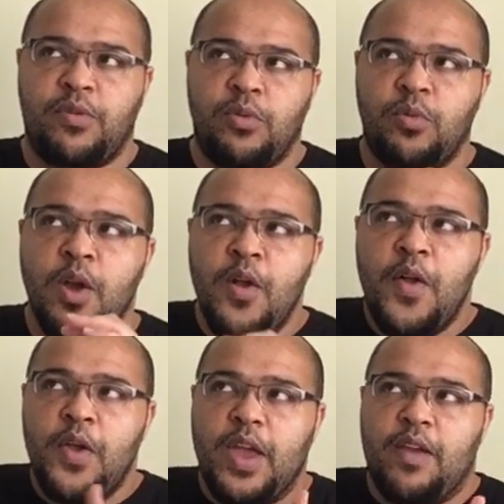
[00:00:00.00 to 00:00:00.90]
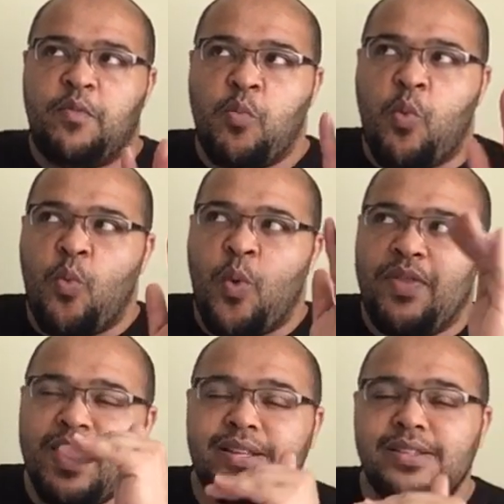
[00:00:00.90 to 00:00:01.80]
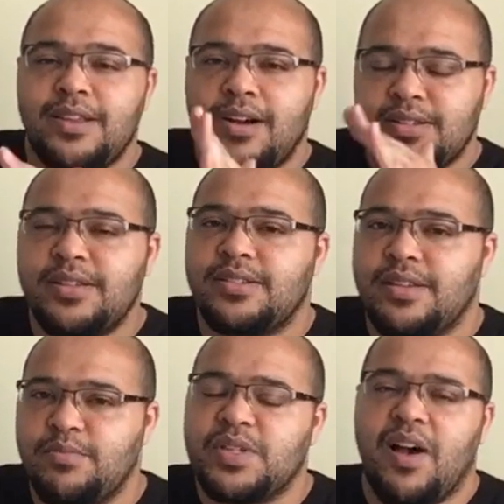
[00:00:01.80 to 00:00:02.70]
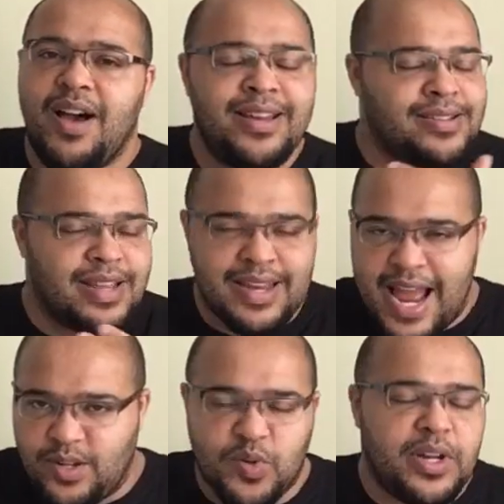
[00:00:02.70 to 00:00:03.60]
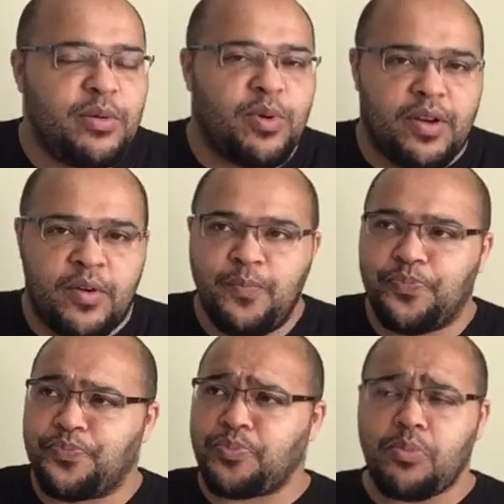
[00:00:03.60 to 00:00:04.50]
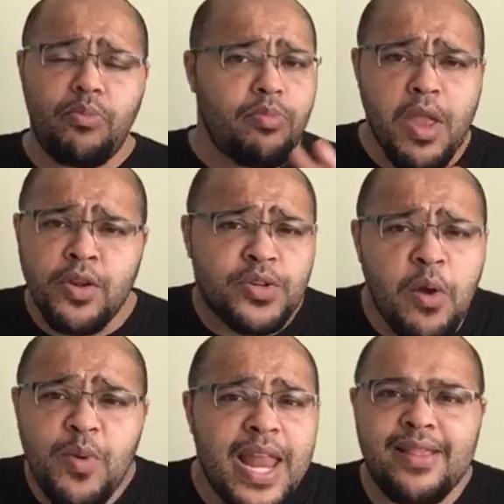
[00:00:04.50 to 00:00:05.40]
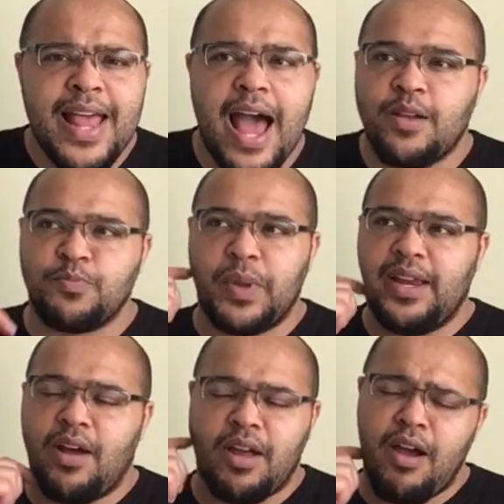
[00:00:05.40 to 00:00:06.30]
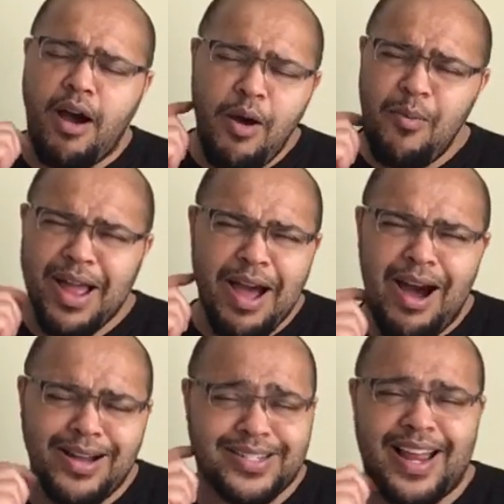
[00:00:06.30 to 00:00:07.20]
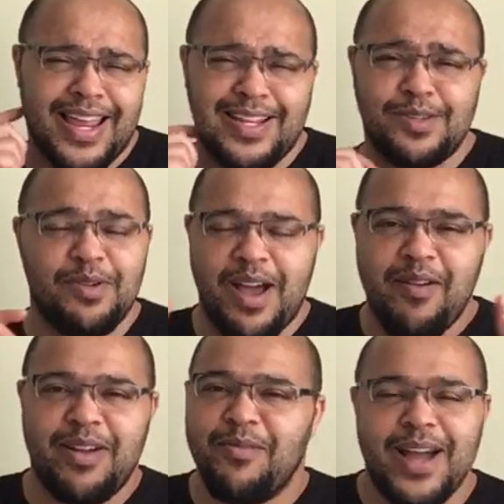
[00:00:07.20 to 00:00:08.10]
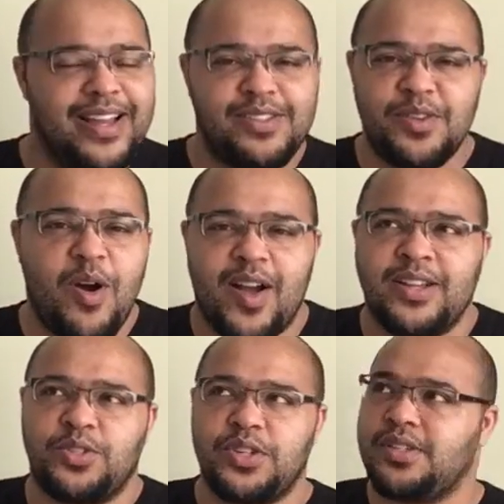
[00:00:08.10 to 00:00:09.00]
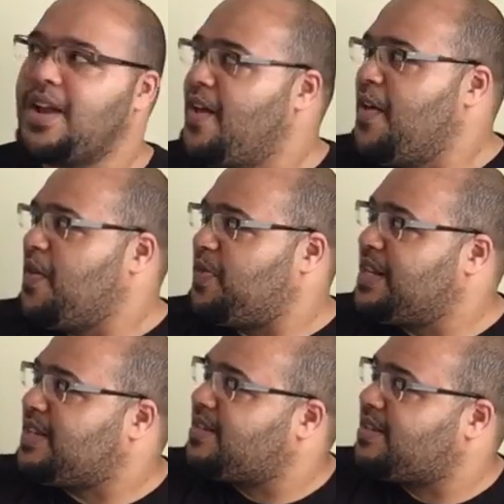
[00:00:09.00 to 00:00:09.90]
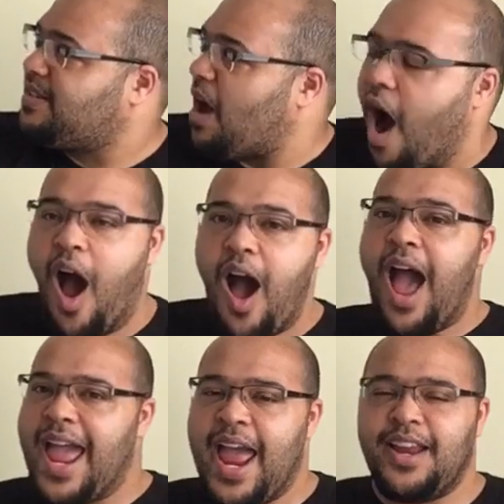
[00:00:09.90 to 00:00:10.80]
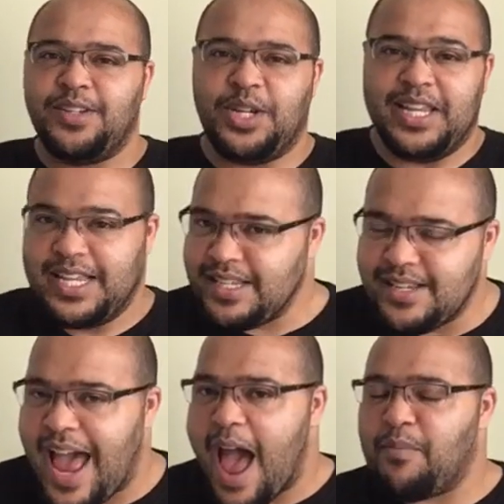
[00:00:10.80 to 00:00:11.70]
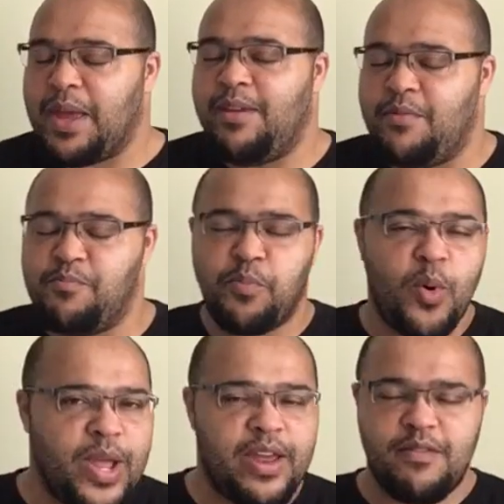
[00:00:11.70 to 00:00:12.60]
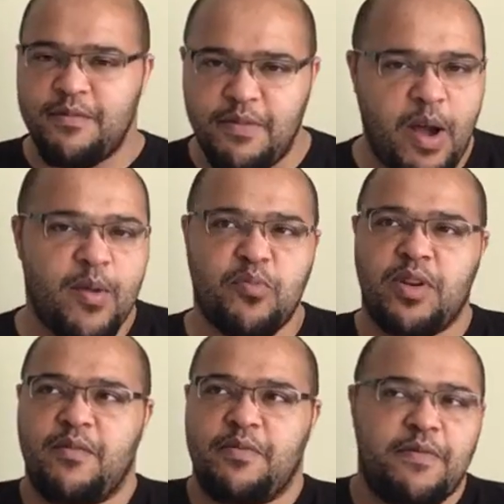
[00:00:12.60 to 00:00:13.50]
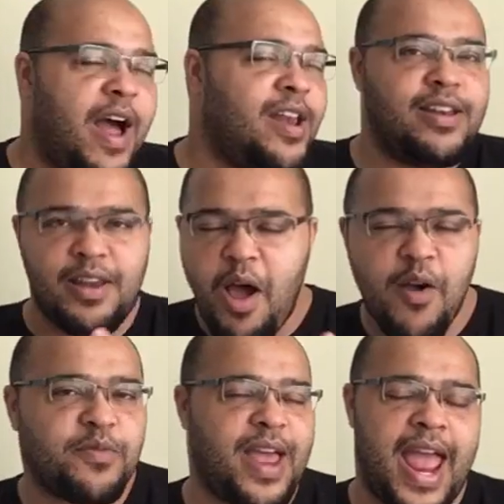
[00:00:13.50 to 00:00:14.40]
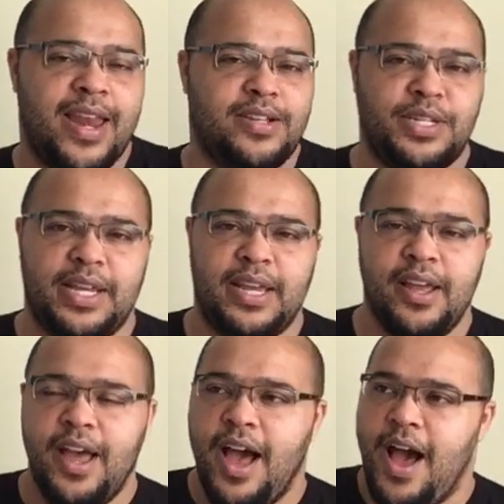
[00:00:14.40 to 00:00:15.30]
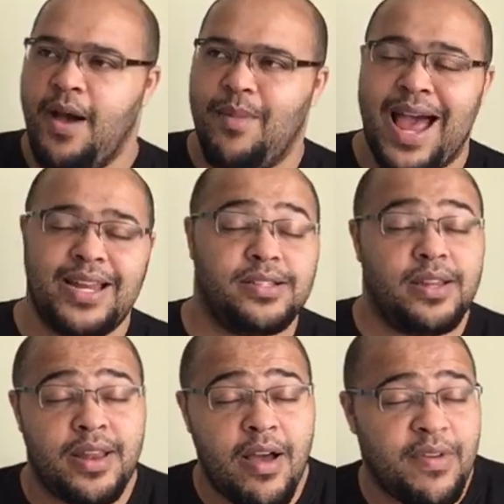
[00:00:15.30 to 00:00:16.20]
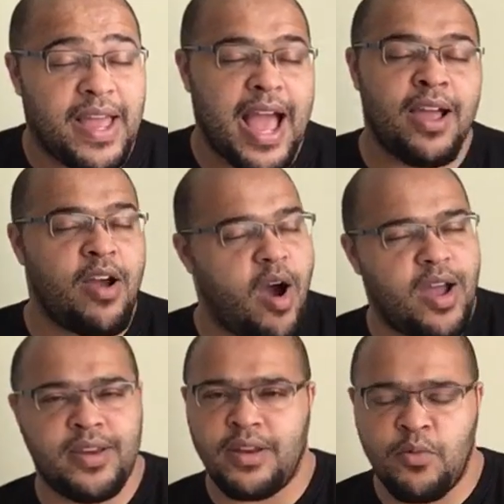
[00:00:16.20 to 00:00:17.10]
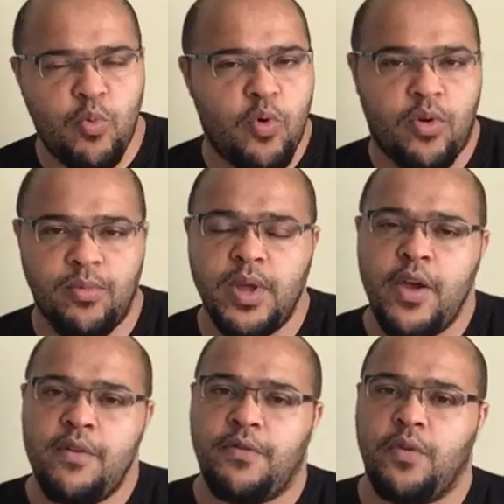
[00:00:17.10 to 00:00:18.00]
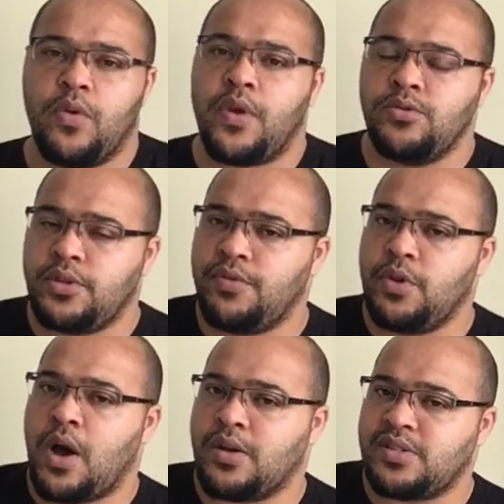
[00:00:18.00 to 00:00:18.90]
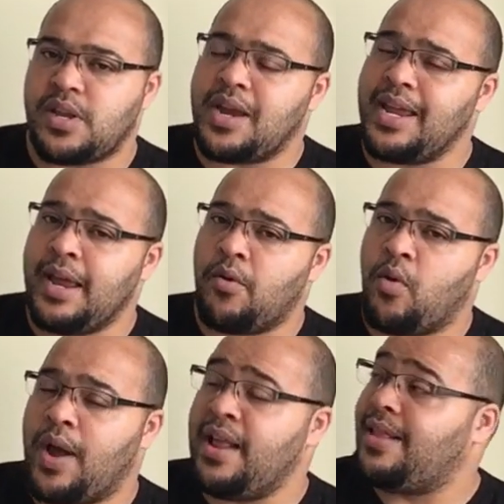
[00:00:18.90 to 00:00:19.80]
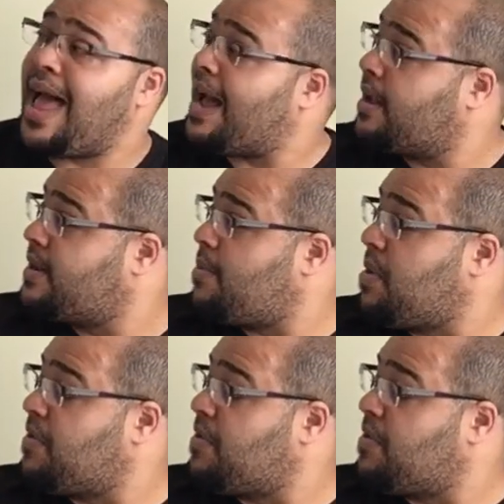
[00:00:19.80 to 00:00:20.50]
you, it, when this starts to subside, as it naturally will, don't let that be like a, oh my gosh, like it's all going away. It's not. It's just, this is high energy. This is happy, buoyant, vibrant, fun, laughter energy. Um, and it's loving and kind and warm. For those of you that are studying or in the academic